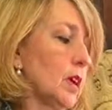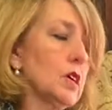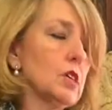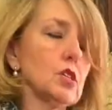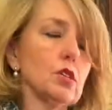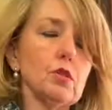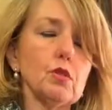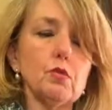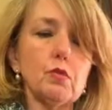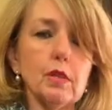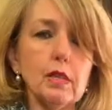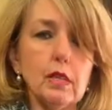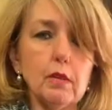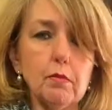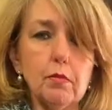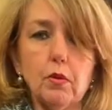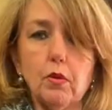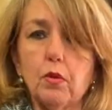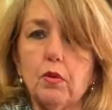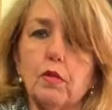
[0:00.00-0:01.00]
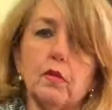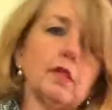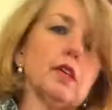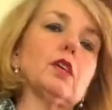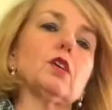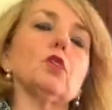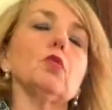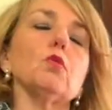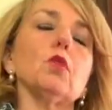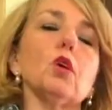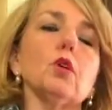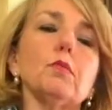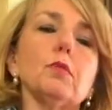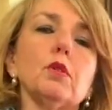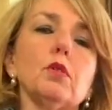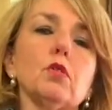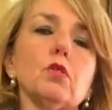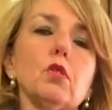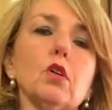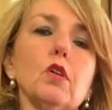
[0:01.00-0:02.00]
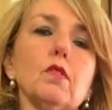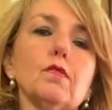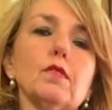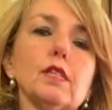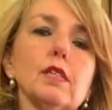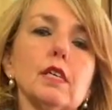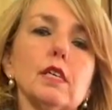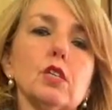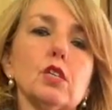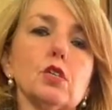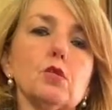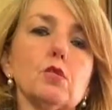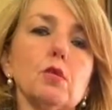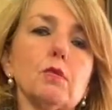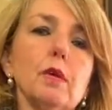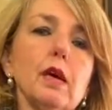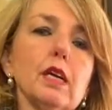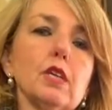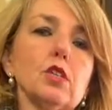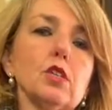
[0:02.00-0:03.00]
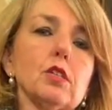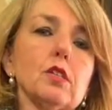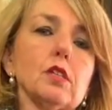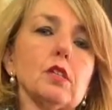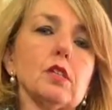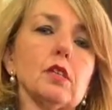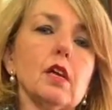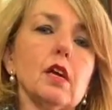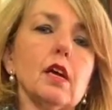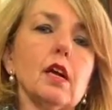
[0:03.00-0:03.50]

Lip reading: So it's really important that you open your conversations with patients,